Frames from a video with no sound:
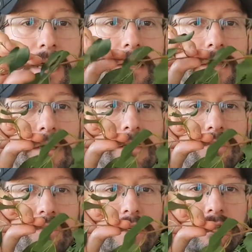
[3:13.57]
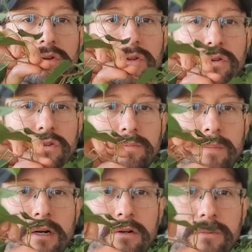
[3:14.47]
and then you introduce
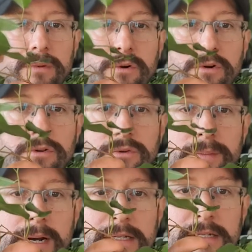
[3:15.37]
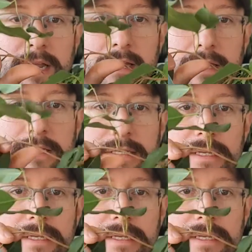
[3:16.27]
part of your branch like this,